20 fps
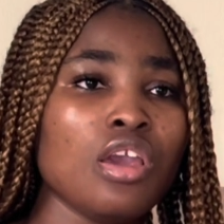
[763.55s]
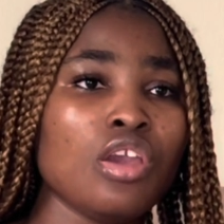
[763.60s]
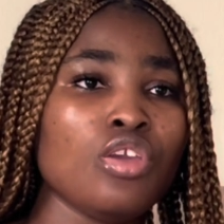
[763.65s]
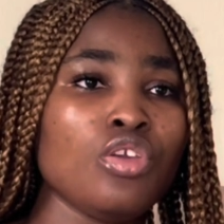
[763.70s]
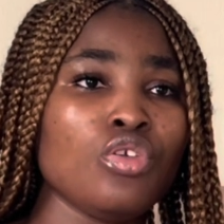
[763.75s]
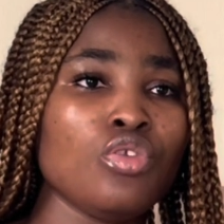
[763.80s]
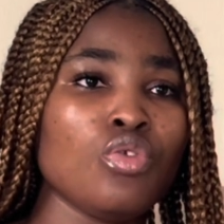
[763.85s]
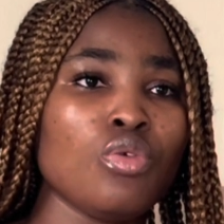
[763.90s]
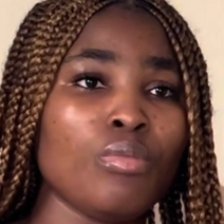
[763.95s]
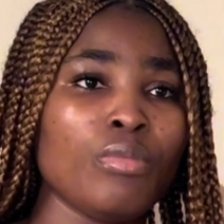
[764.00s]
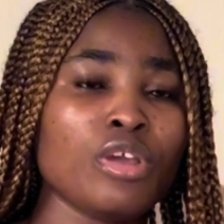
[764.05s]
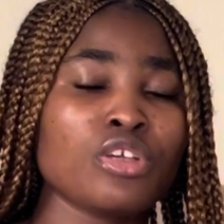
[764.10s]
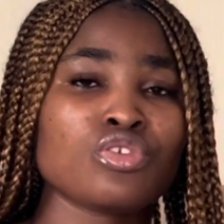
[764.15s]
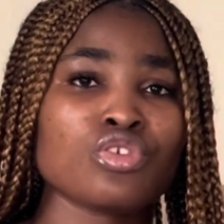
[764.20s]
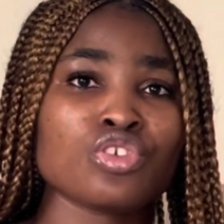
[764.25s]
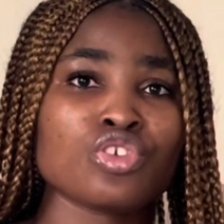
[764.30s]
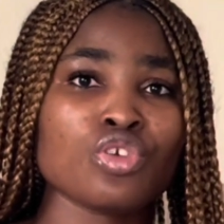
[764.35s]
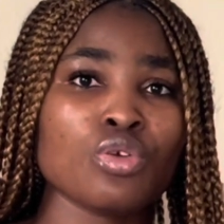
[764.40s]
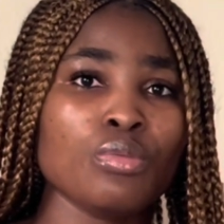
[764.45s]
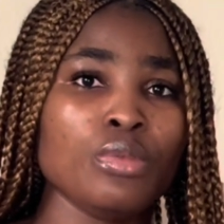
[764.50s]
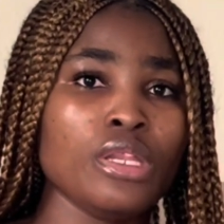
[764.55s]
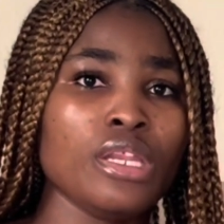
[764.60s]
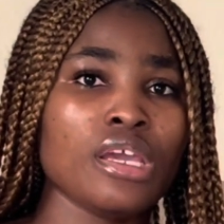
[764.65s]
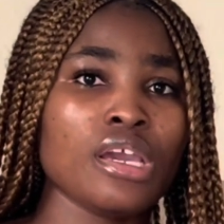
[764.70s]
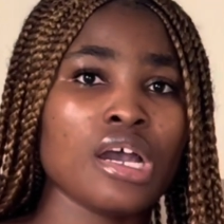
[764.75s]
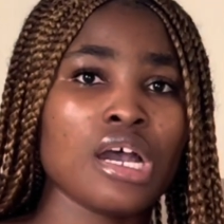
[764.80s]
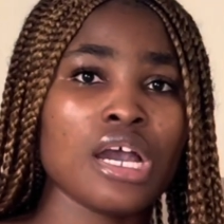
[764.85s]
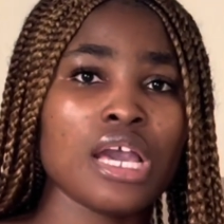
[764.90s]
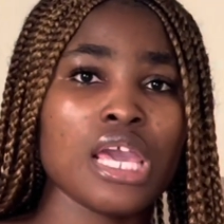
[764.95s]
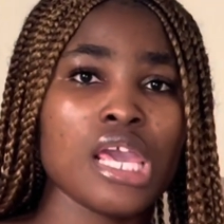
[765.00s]
you know, make social
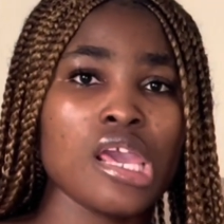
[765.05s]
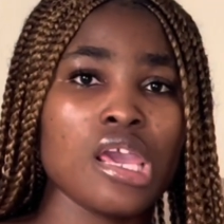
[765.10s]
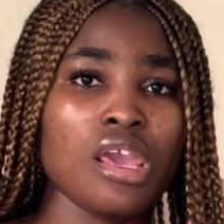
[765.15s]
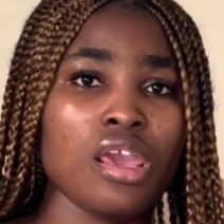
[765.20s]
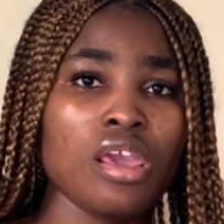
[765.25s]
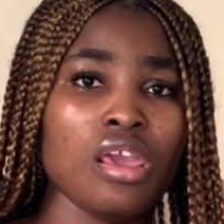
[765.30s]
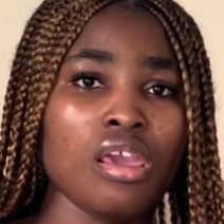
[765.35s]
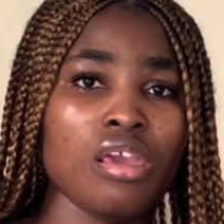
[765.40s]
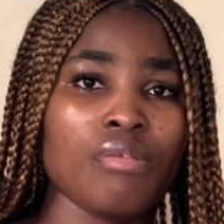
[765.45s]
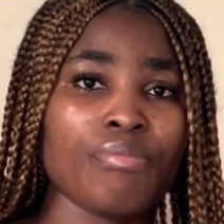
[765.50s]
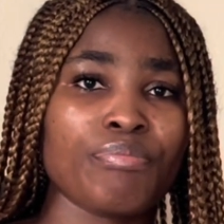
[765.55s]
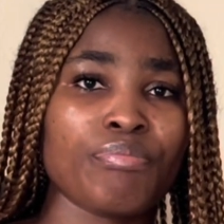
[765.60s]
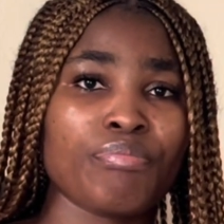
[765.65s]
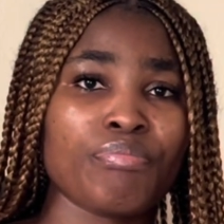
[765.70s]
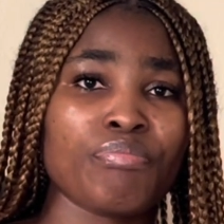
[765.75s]
media a